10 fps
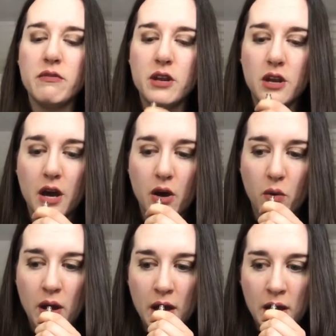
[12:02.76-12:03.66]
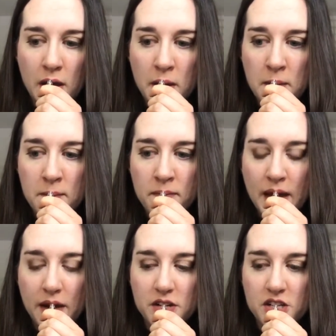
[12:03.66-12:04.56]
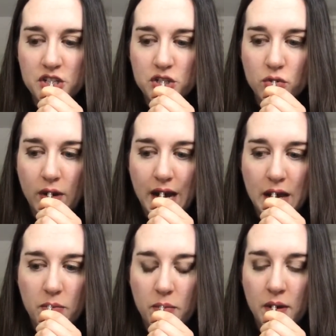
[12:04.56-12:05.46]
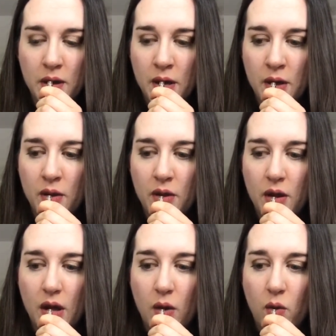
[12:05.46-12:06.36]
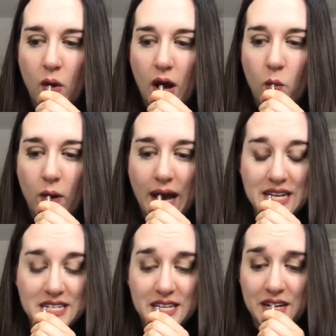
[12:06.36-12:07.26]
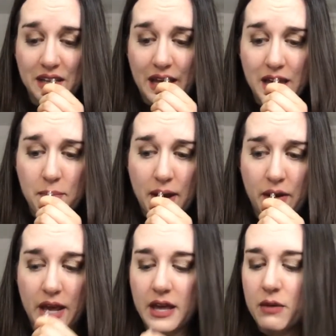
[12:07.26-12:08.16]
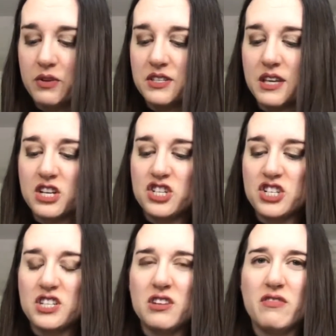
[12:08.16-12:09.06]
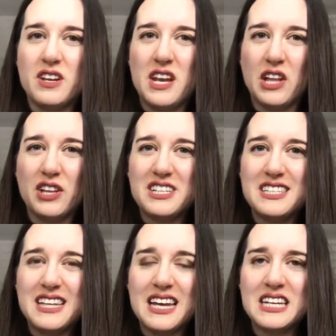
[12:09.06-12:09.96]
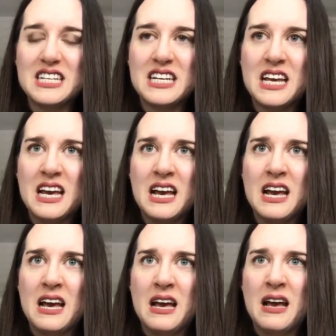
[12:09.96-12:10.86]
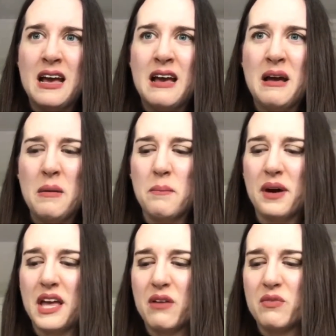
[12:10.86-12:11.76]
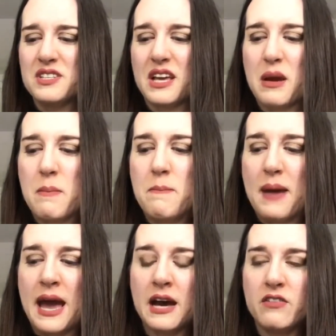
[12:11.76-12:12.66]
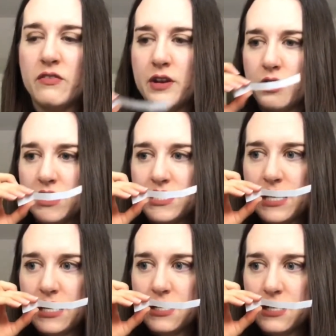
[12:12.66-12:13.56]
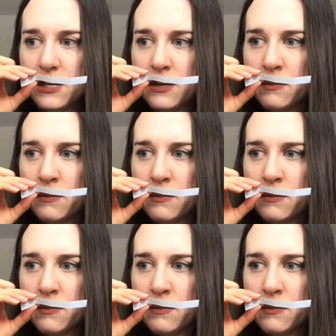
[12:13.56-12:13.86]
even know how to describe what I didn't like about it. It was like just a vanilla scent, but it was like a bad vanilla scent.